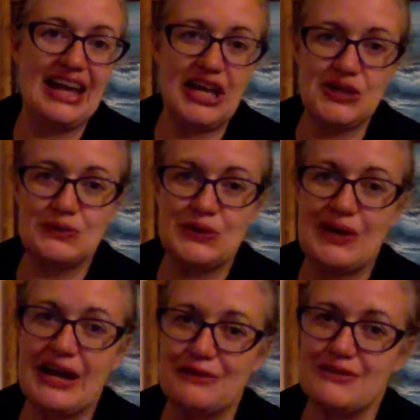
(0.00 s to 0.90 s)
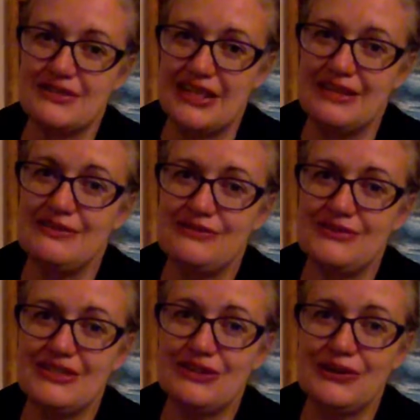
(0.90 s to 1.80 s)
don't know how safe
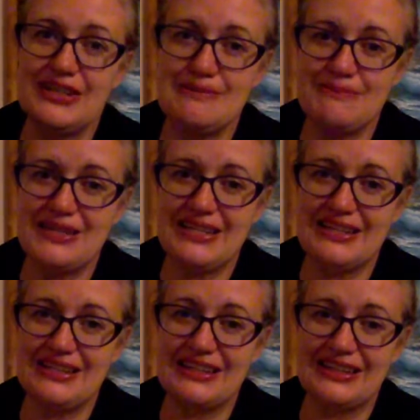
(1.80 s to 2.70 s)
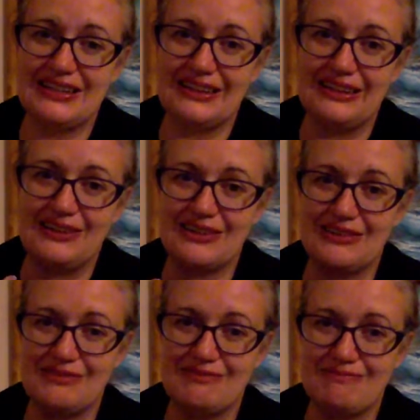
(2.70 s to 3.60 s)
it's going to be, like
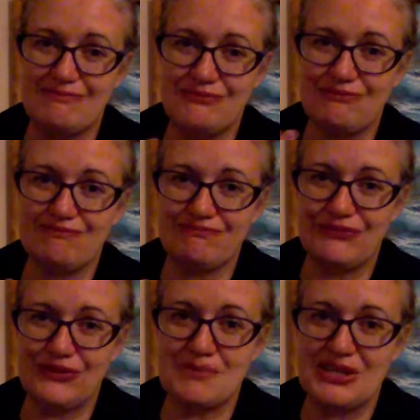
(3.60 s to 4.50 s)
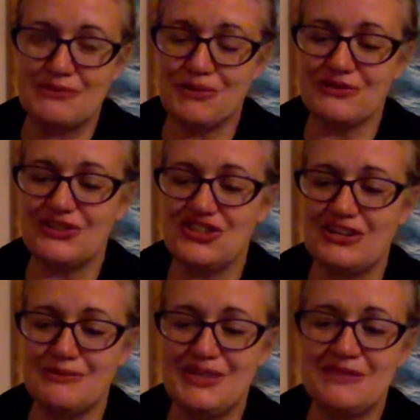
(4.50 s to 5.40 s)
from my own personal
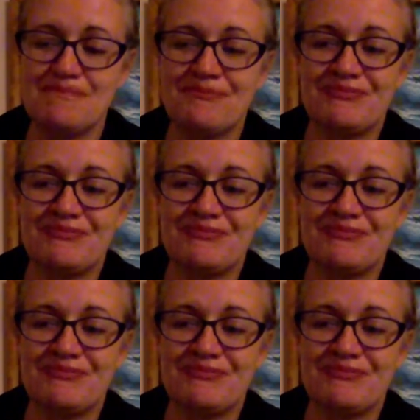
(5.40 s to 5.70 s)
judgment.